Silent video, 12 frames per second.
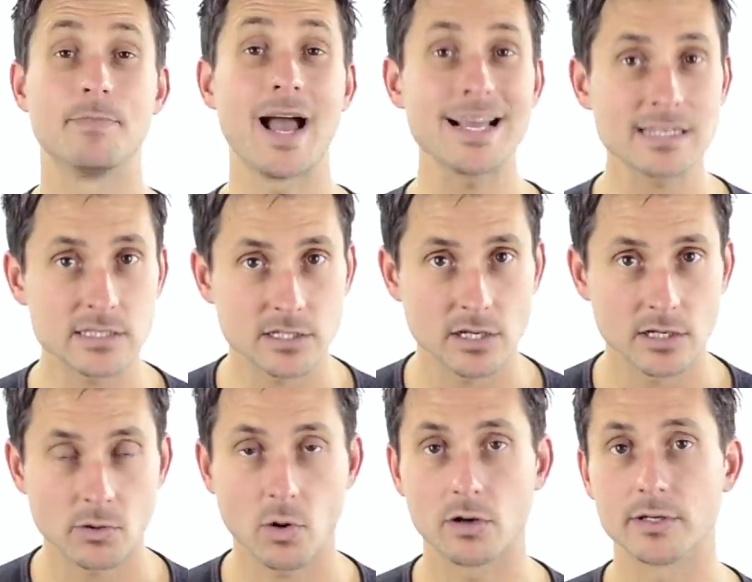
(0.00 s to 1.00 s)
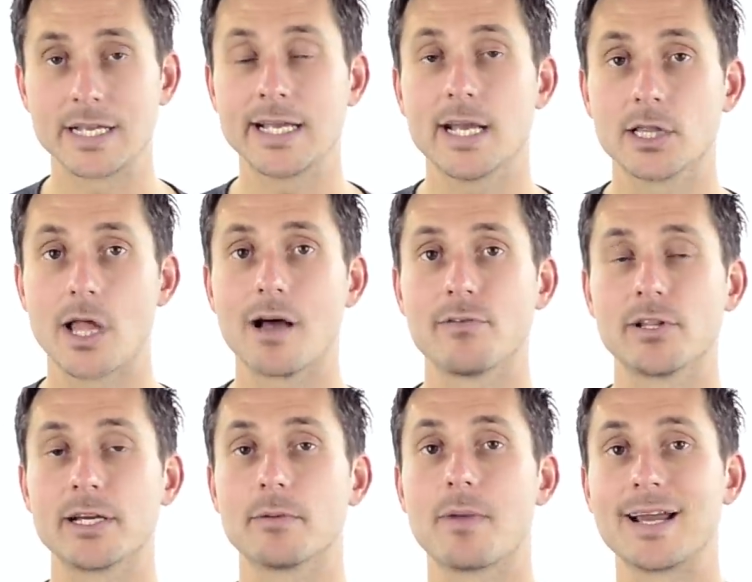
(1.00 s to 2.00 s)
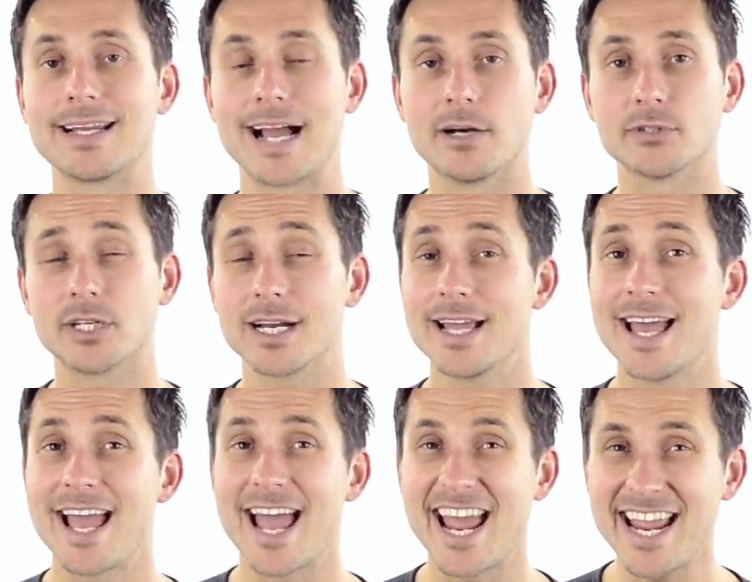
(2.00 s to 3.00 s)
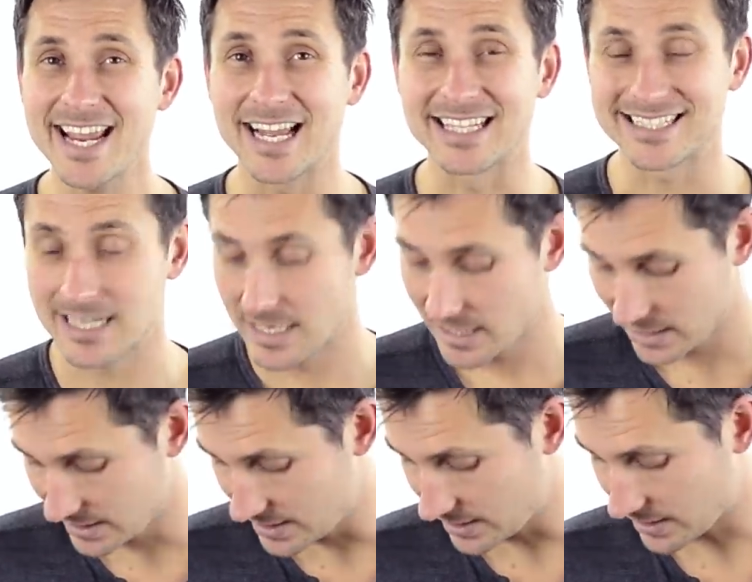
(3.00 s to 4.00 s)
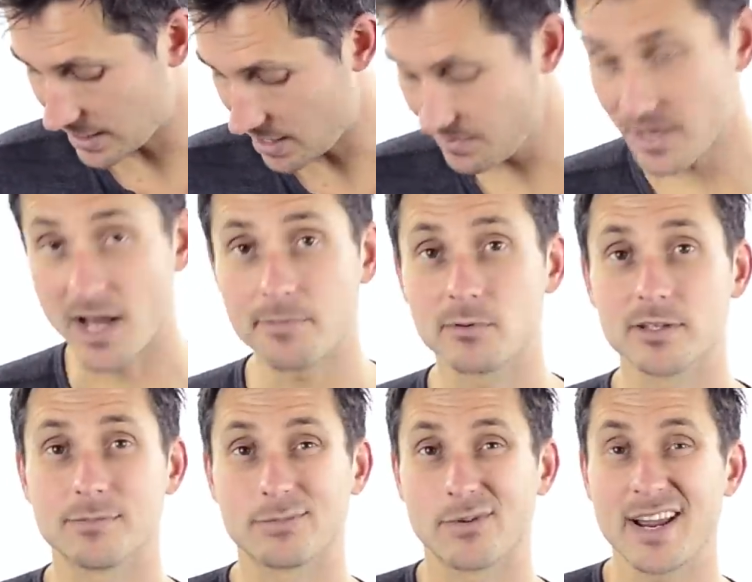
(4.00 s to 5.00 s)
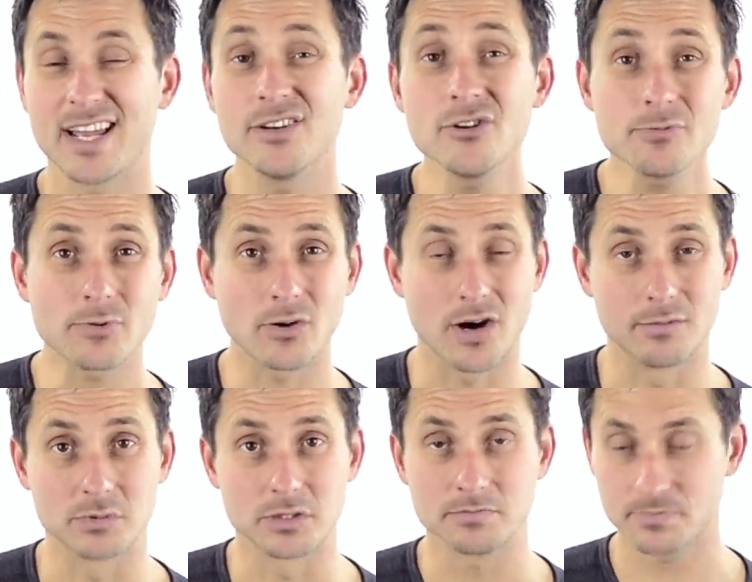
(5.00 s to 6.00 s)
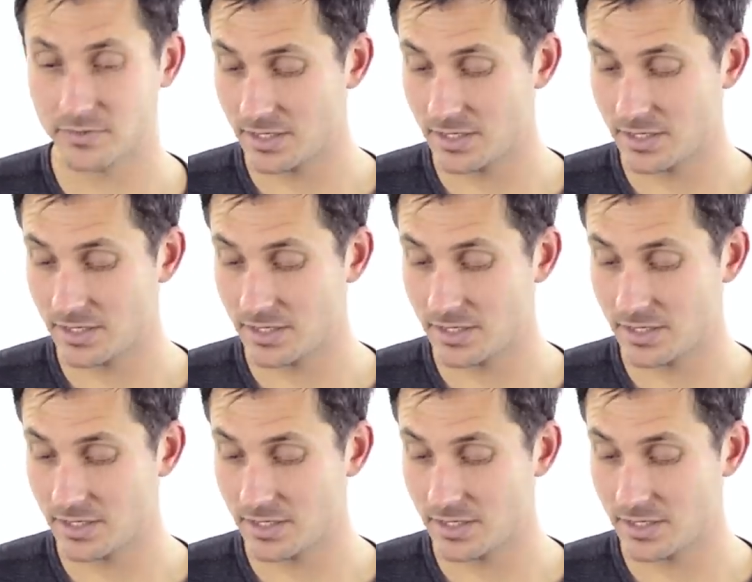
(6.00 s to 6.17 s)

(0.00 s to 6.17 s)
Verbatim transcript: best quality lavalier mic out there, and you're coming up with a brand new problem